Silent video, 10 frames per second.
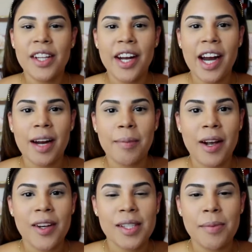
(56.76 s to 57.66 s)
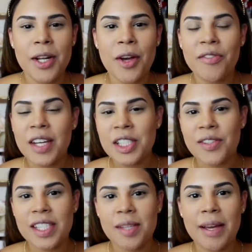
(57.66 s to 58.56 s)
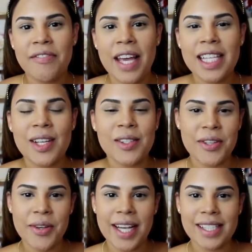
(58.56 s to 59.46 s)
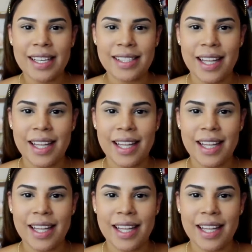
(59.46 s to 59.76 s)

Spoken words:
fill in your eyebrows. I'm going to go finish the rest of my face. I'll see you guys